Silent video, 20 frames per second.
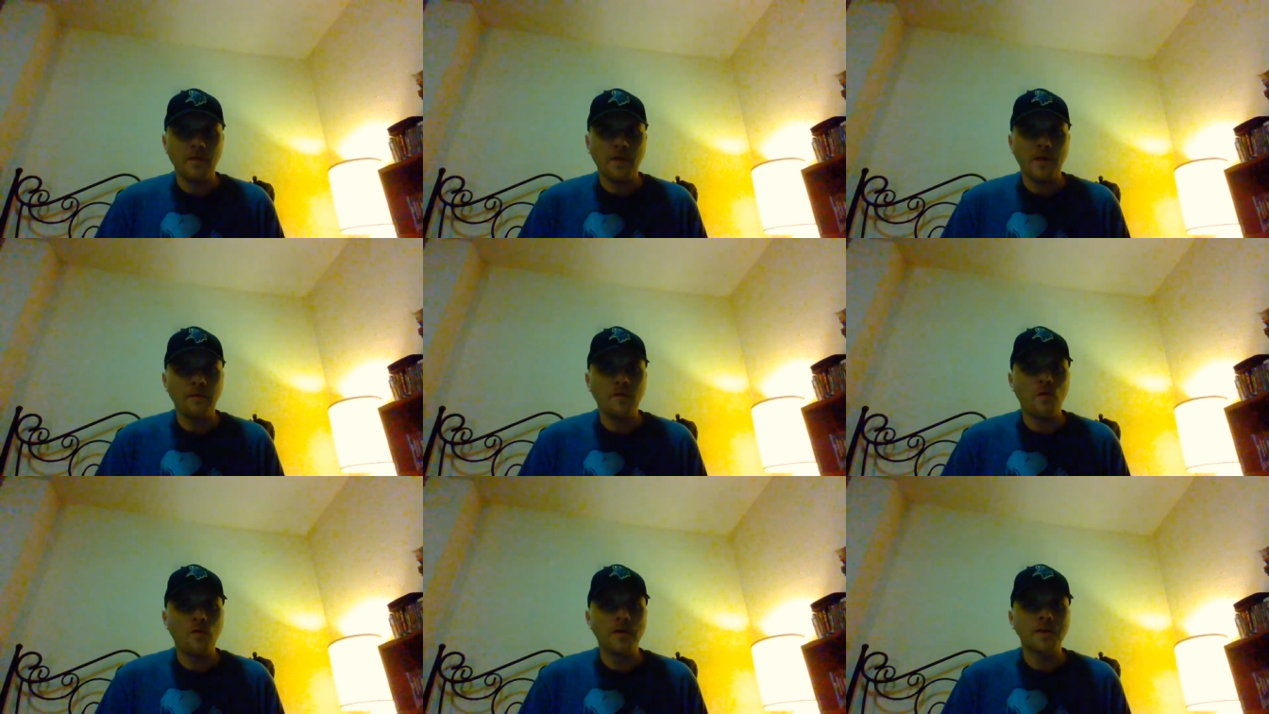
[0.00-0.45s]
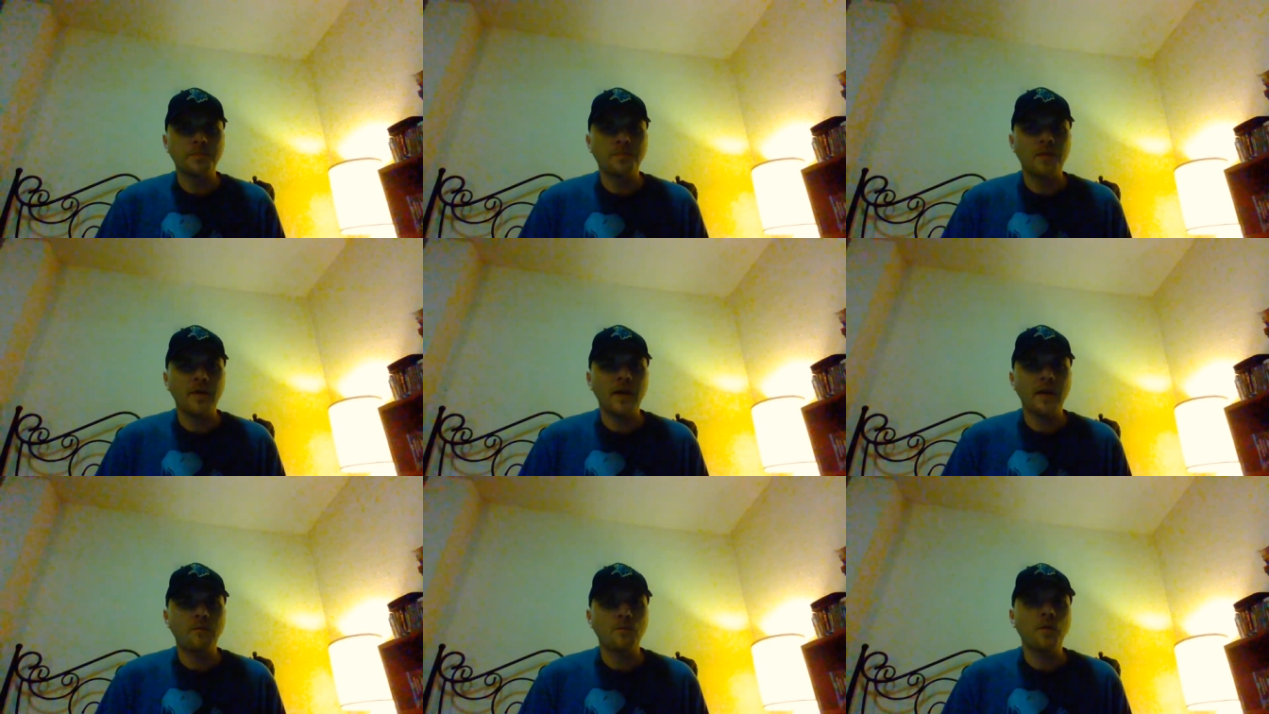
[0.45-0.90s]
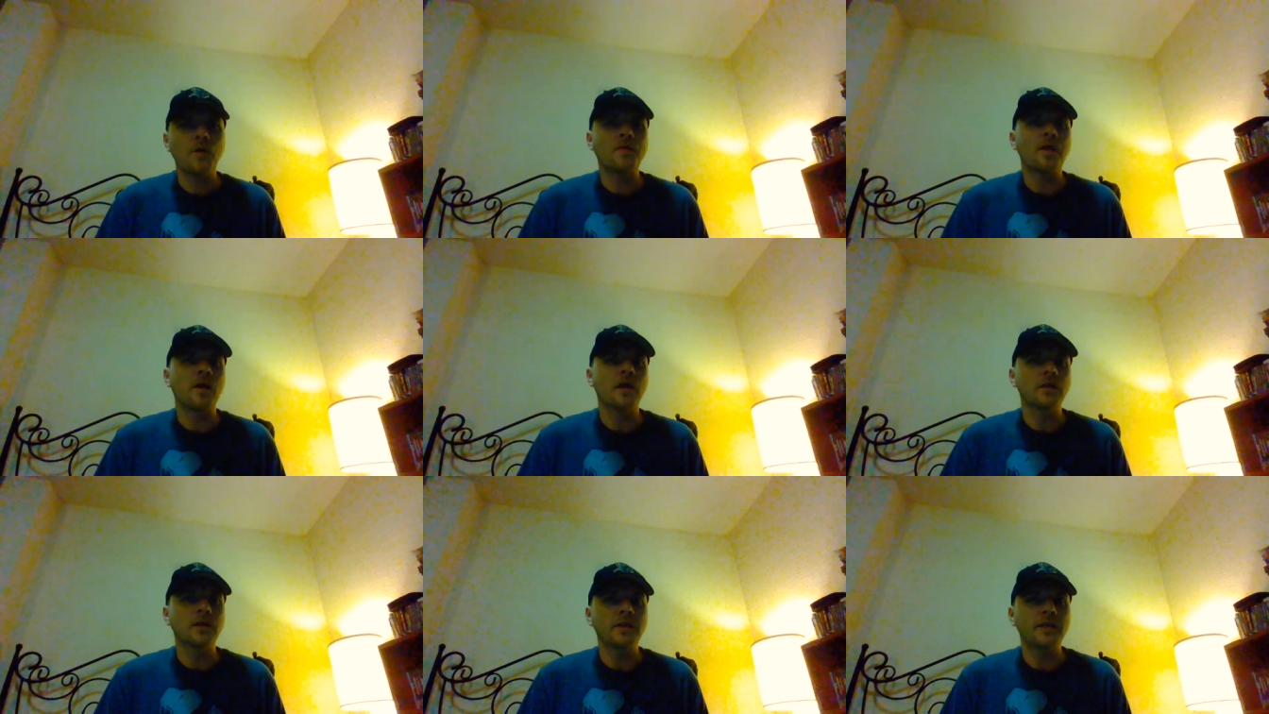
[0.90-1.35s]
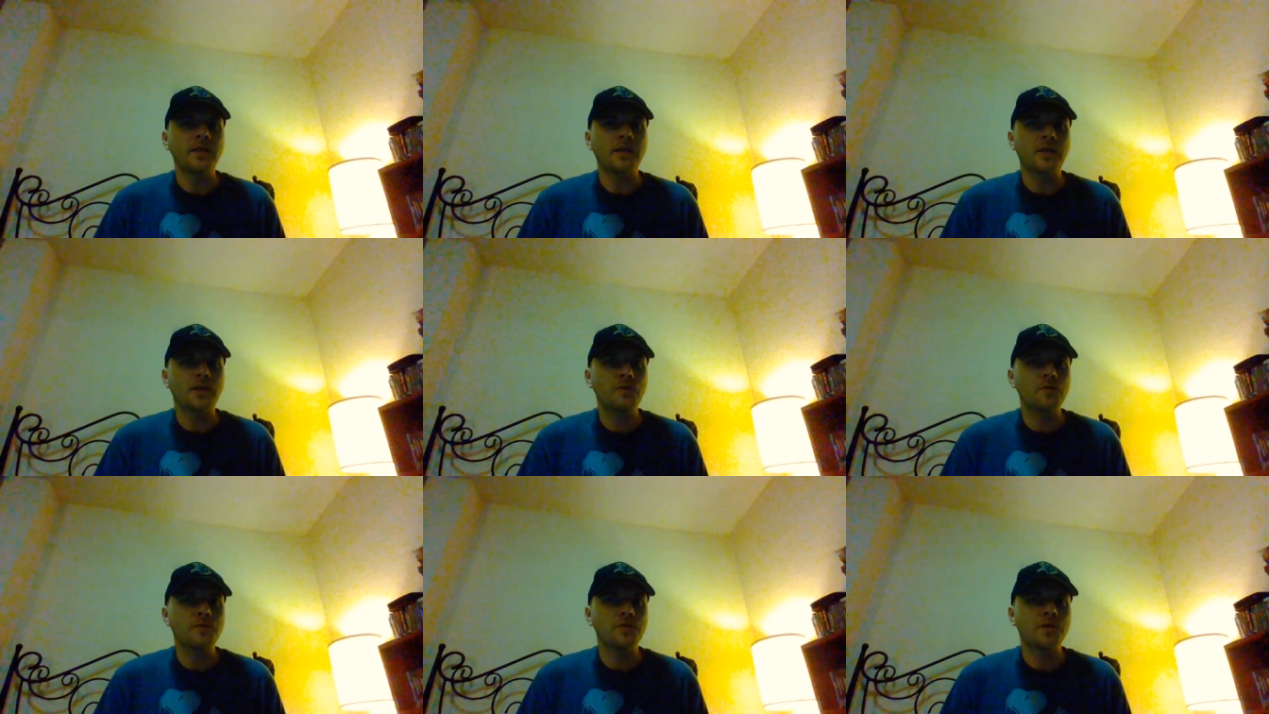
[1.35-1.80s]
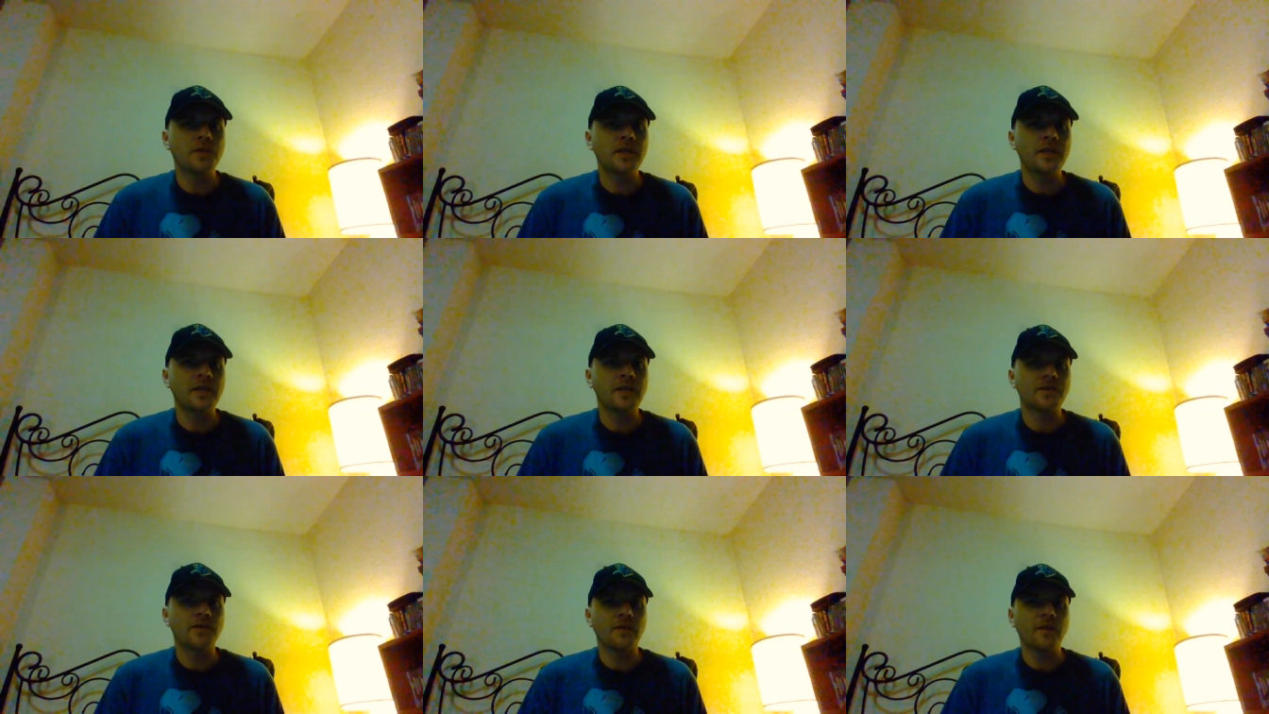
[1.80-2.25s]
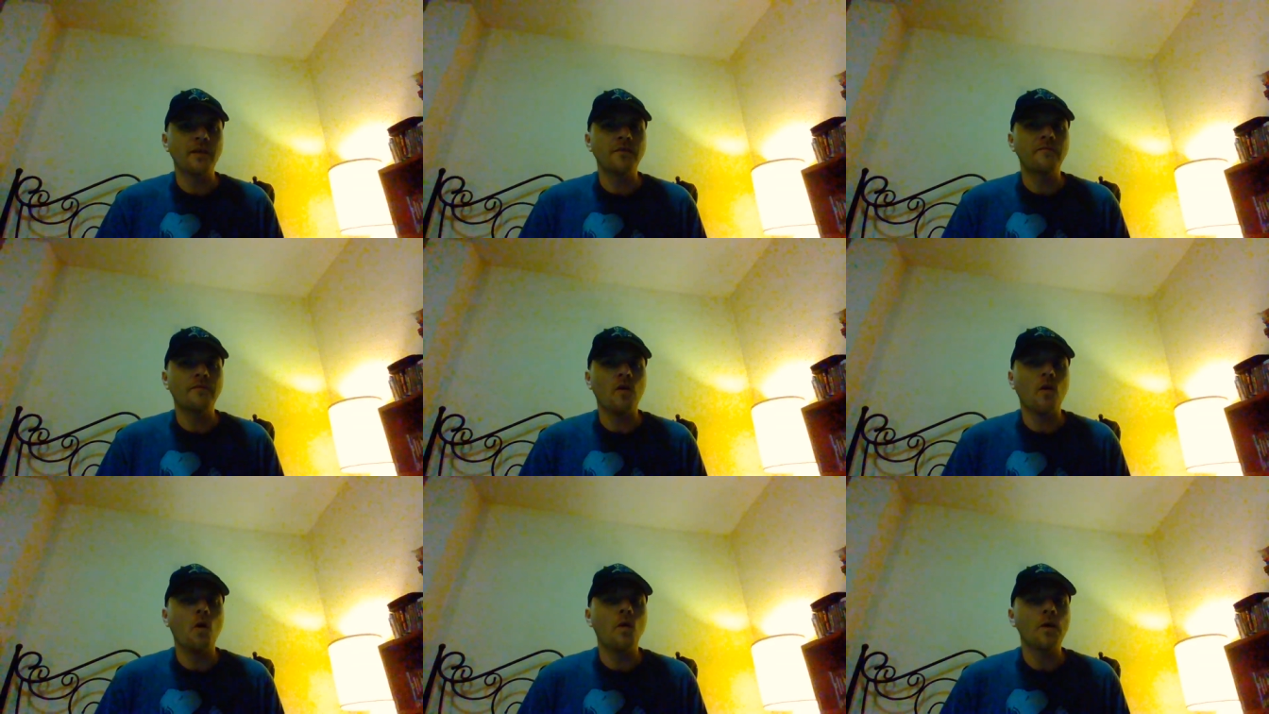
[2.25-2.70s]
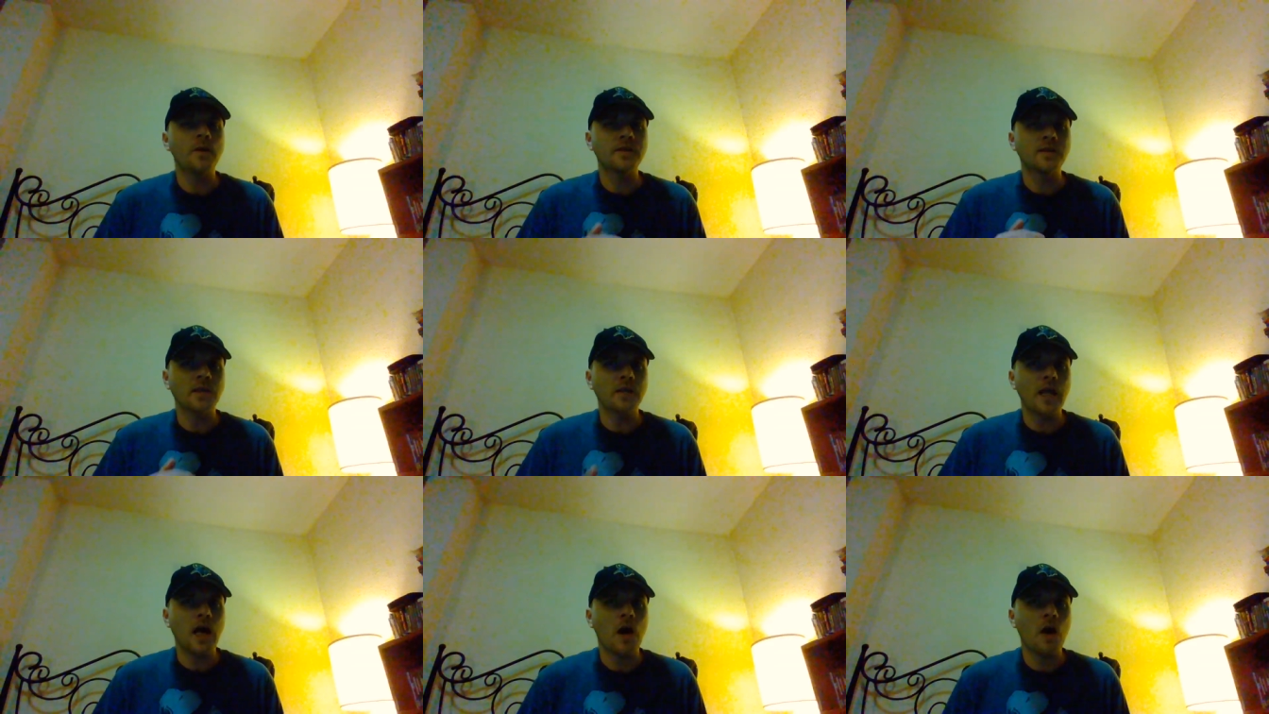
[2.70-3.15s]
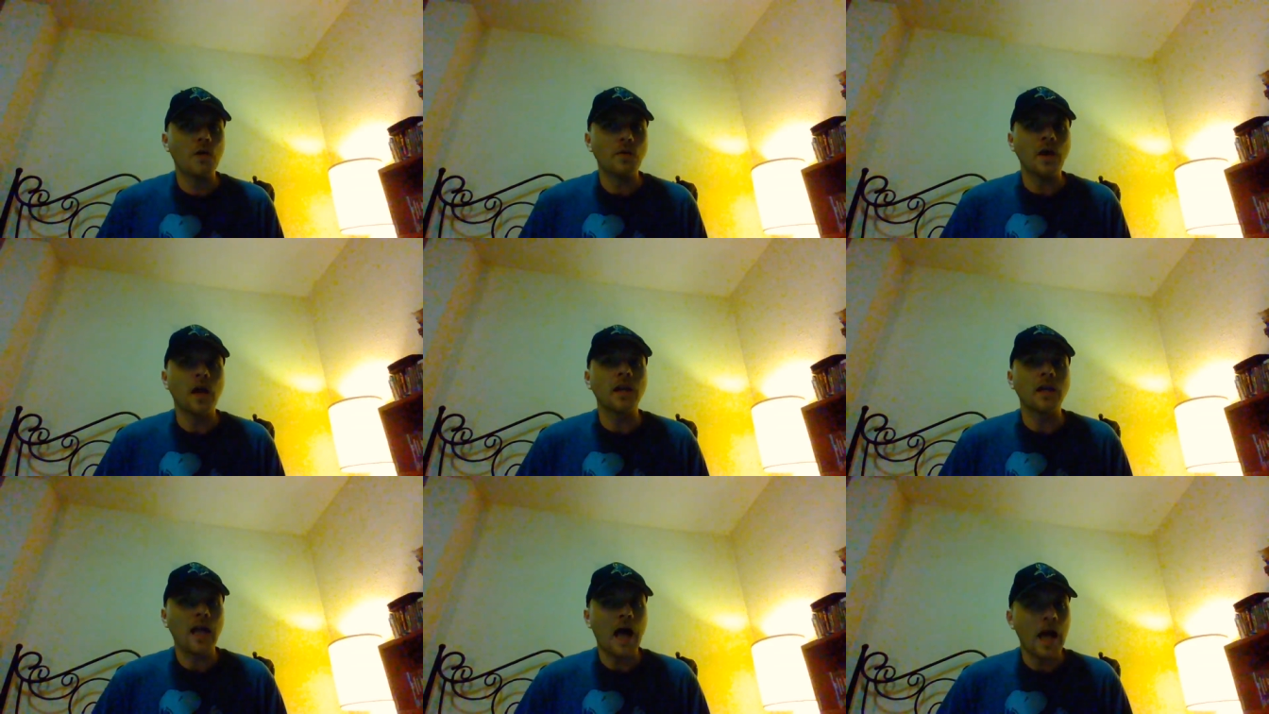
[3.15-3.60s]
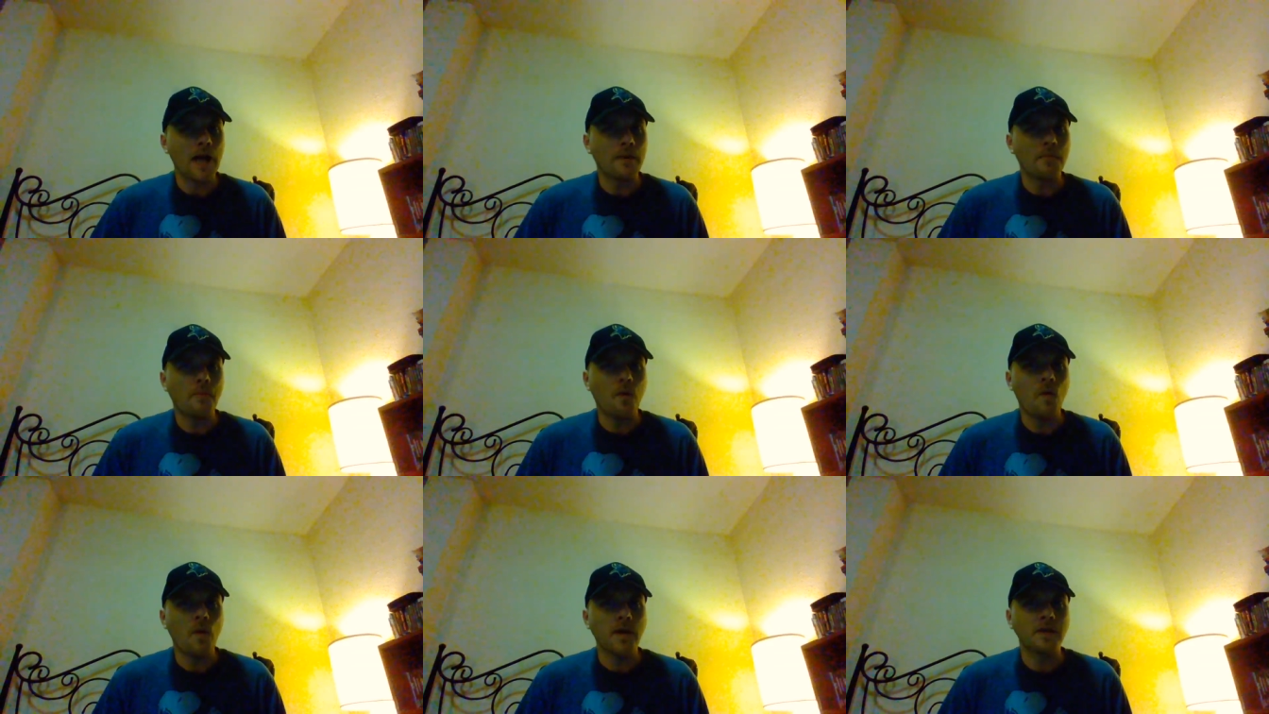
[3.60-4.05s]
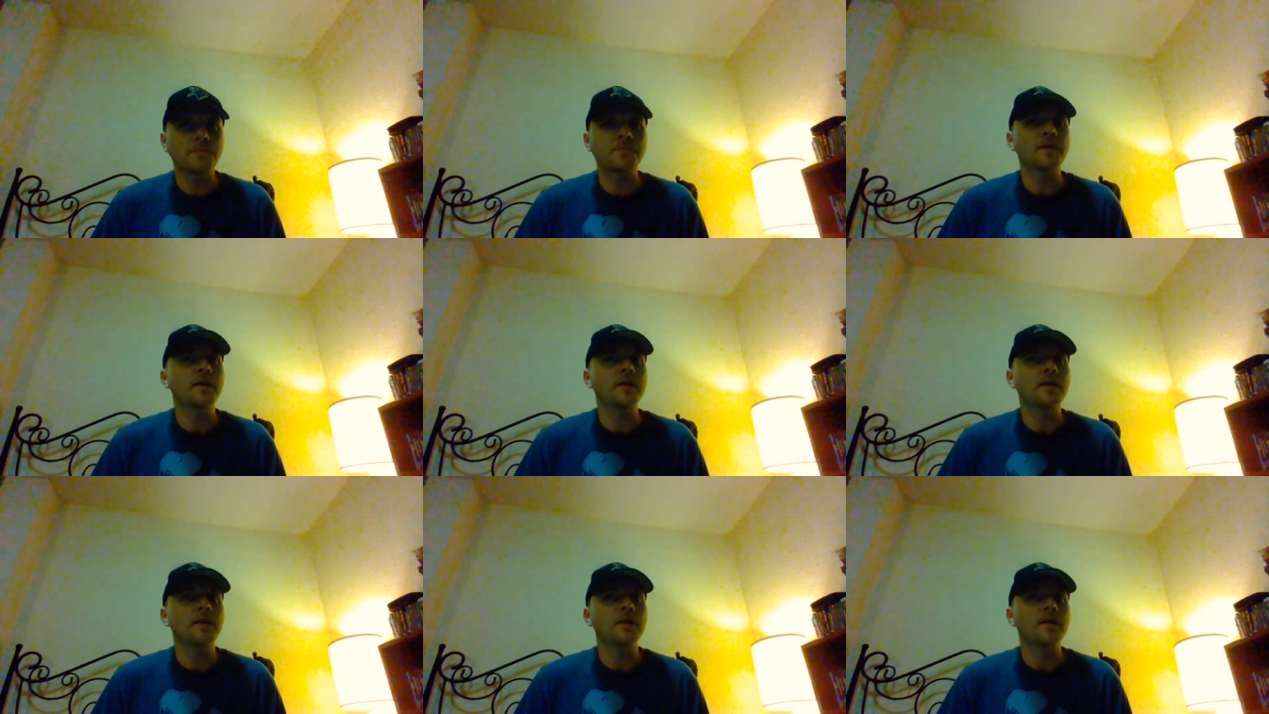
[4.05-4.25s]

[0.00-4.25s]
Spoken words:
they've always played with a huge lead, so they've always allowed a lot of points,